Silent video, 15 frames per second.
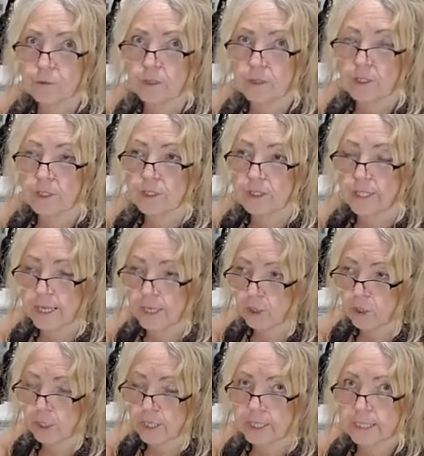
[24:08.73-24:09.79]
to take a
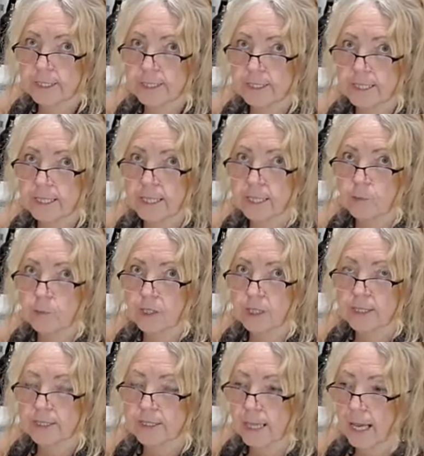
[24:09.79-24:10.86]
look and see where
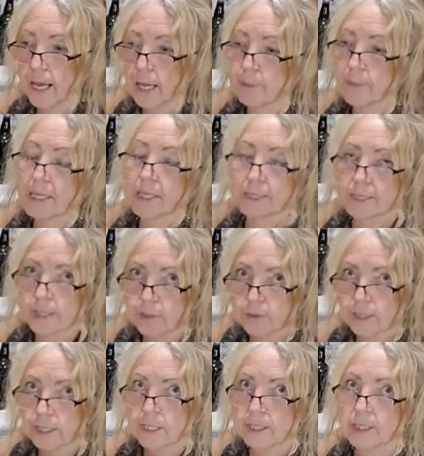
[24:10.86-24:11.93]
it's at, because now that
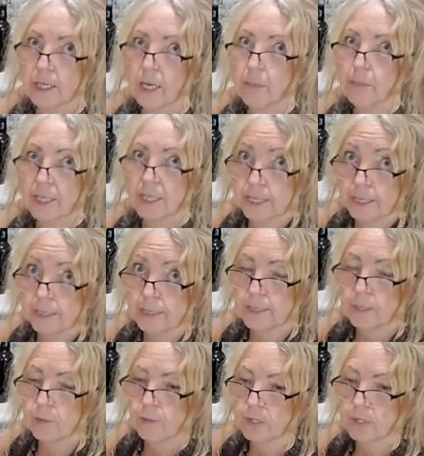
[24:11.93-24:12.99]
it's up, I need to
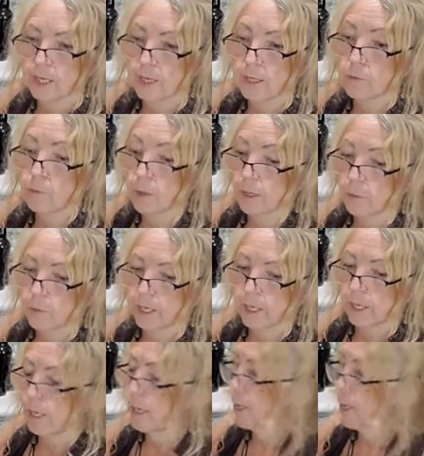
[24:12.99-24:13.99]
deal with that right away.